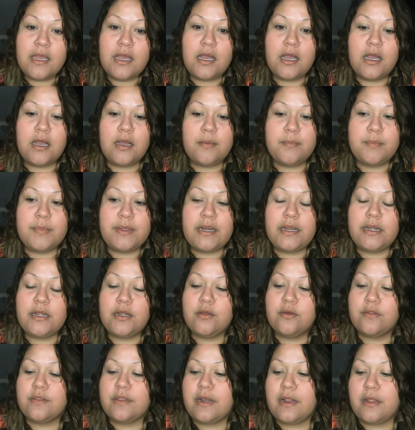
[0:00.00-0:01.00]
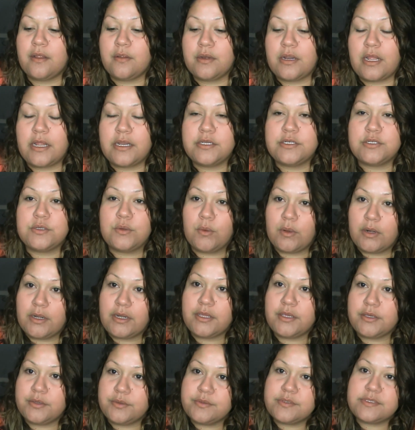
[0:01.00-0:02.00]
But I know that I do want
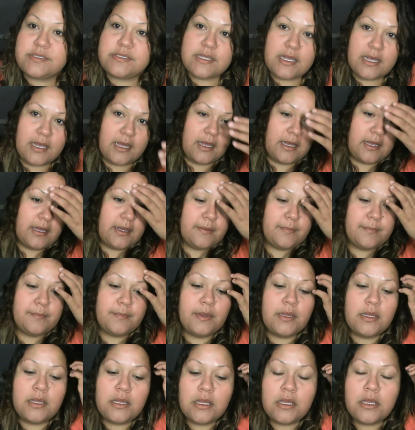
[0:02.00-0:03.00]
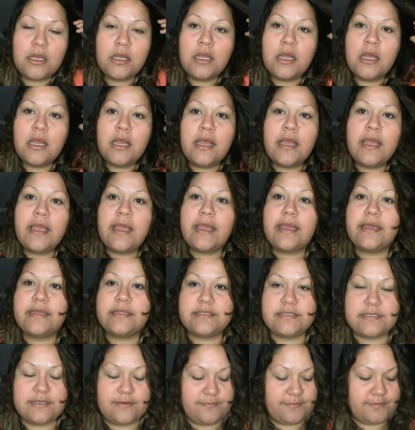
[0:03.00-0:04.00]
to use a
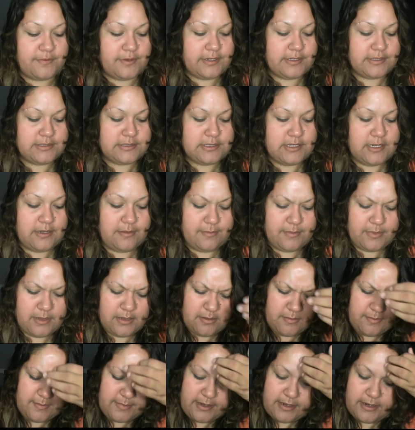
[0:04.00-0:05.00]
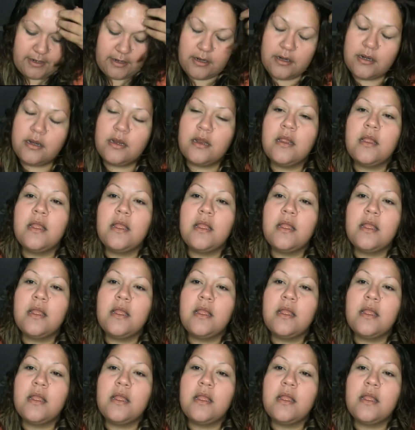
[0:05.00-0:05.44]
different, my hair,